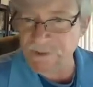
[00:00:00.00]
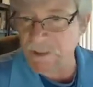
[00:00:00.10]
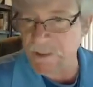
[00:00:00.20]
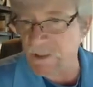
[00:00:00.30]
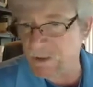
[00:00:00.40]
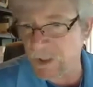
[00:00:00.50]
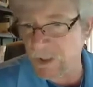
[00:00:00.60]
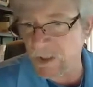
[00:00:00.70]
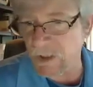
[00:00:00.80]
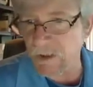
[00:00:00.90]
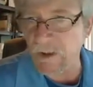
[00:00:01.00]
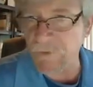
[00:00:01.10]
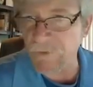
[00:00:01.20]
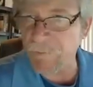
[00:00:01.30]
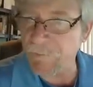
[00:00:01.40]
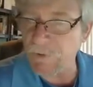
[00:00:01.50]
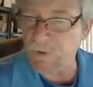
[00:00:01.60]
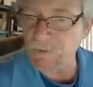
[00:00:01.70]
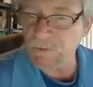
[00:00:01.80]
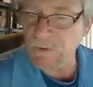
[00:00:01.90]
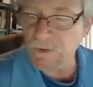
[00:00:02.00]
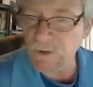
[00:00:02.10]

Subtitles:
critiqued by other people